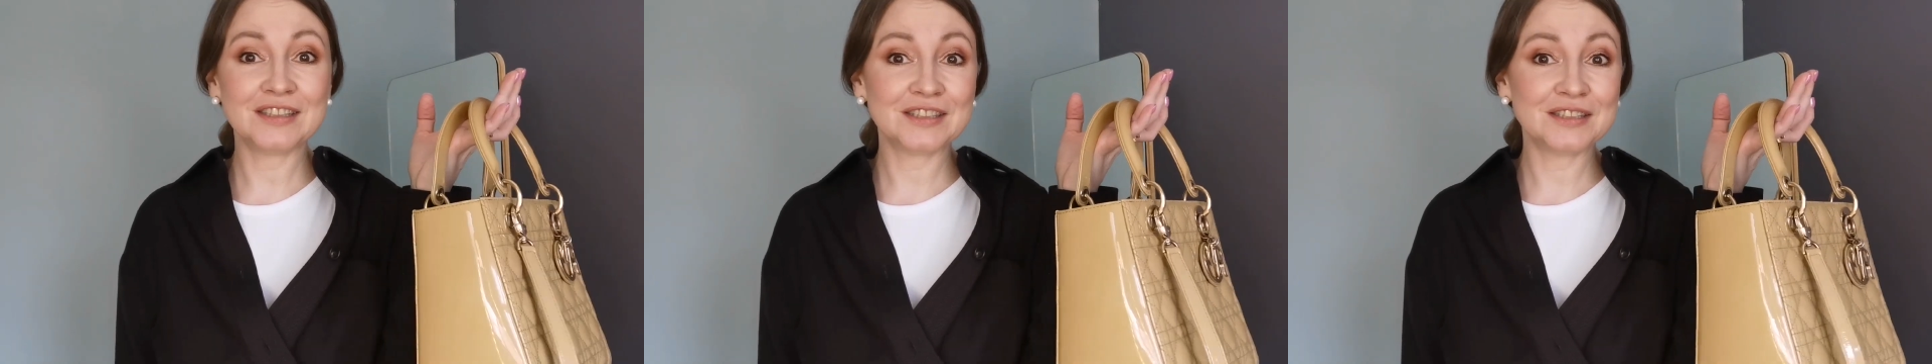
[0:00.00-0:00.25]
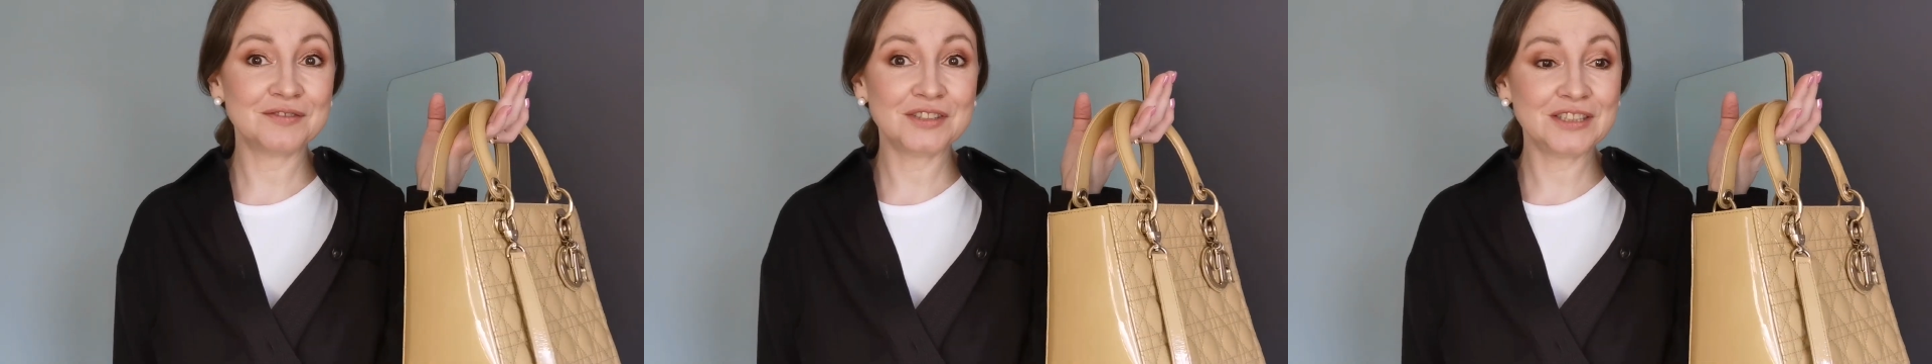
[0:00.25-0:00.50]

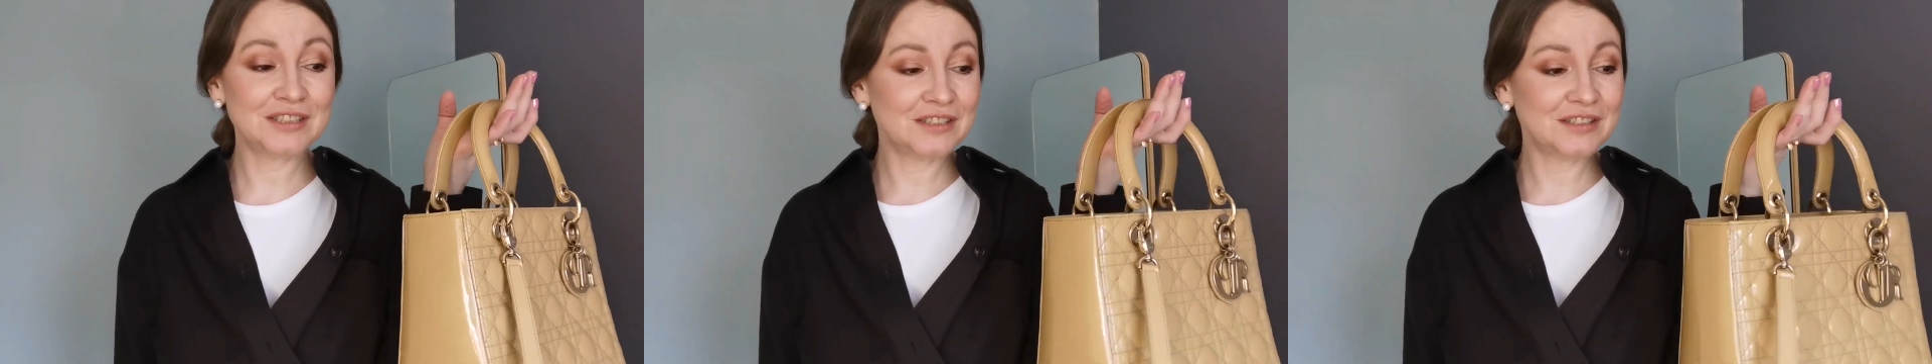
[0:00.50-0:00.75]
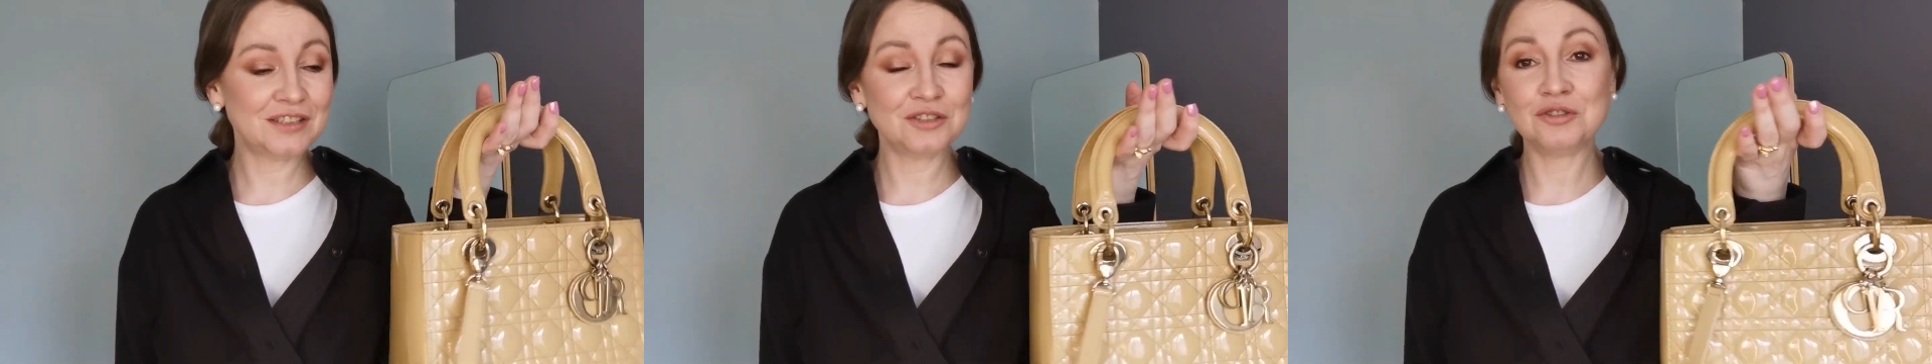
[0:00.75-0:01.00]
like
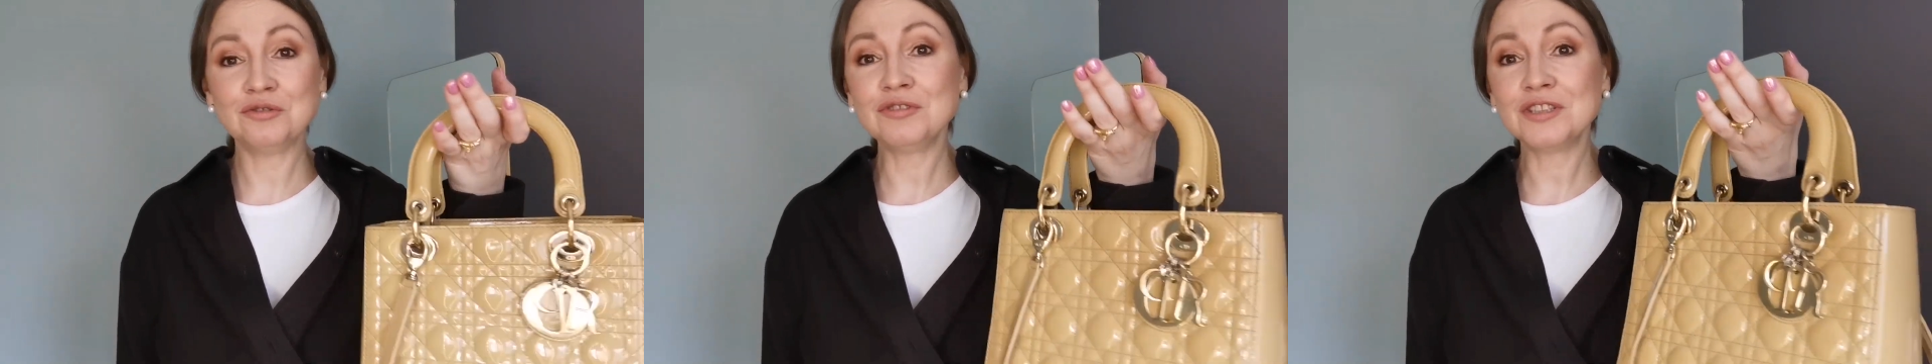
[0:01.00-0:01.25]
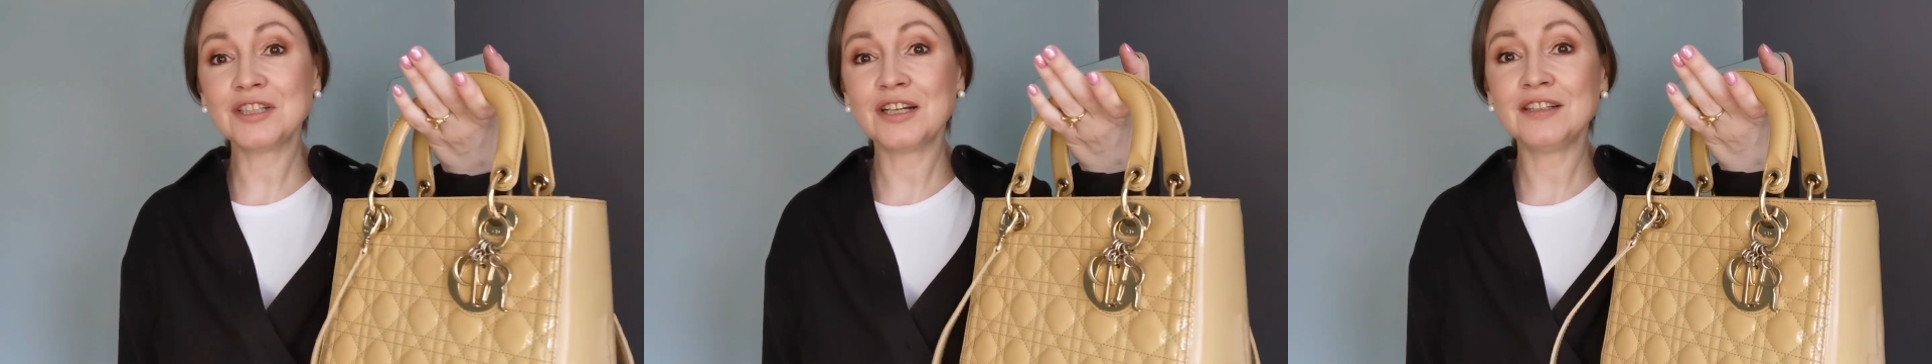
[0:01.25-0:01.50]
this is a
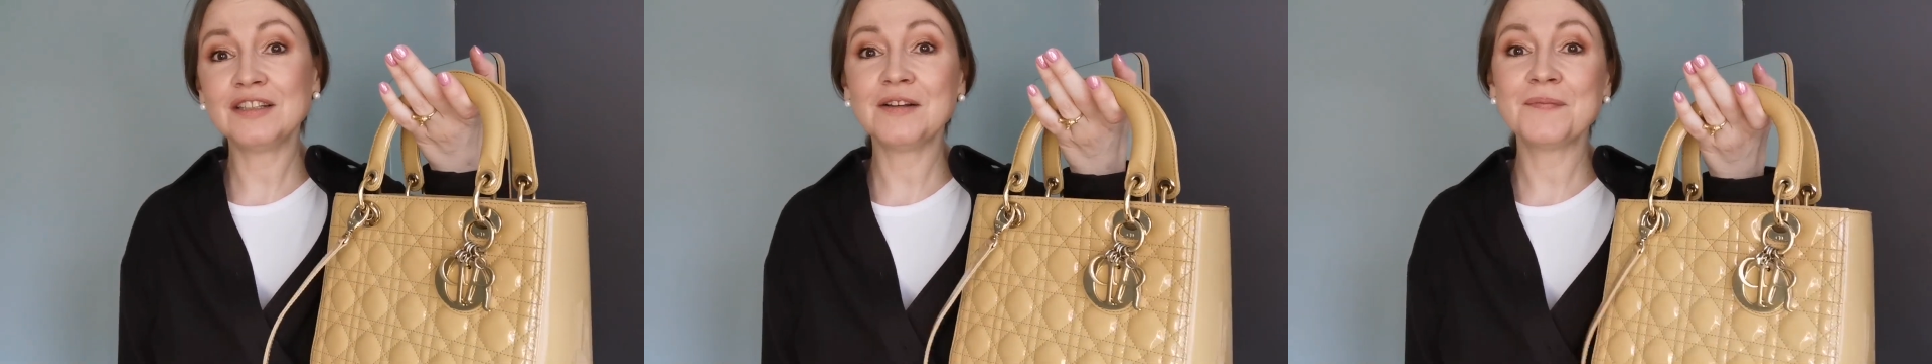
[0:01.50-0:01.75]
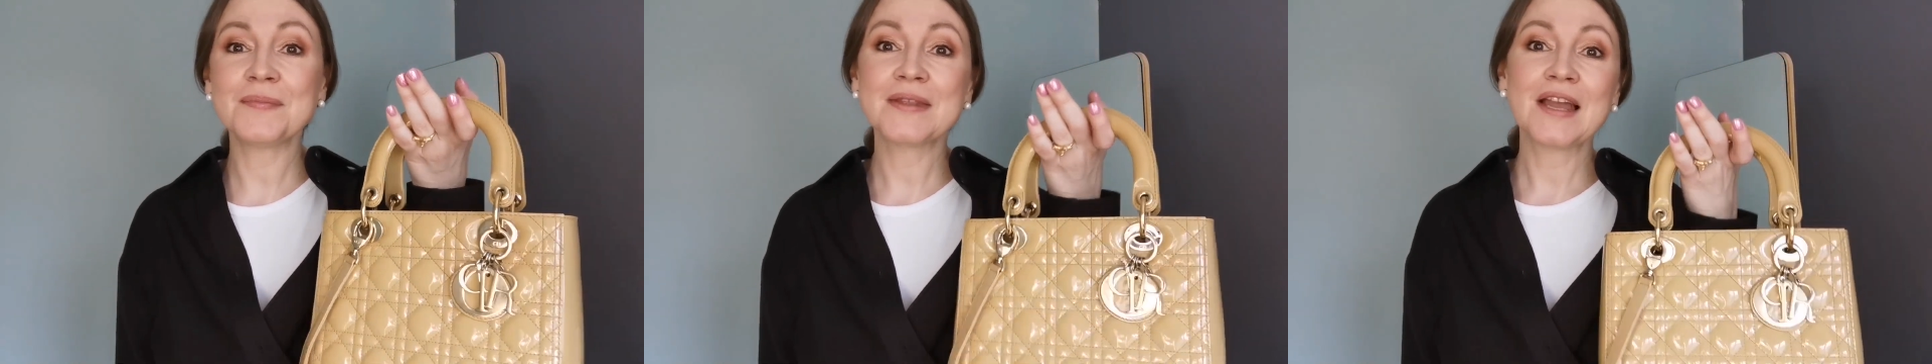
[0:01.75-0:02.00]
nude
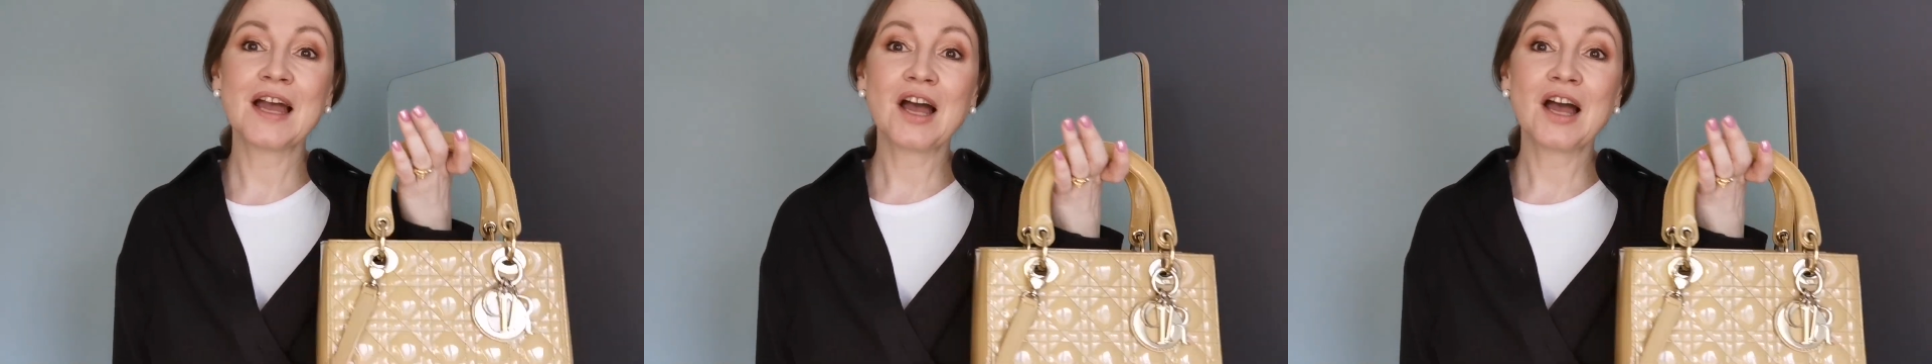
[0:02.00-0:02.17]
color,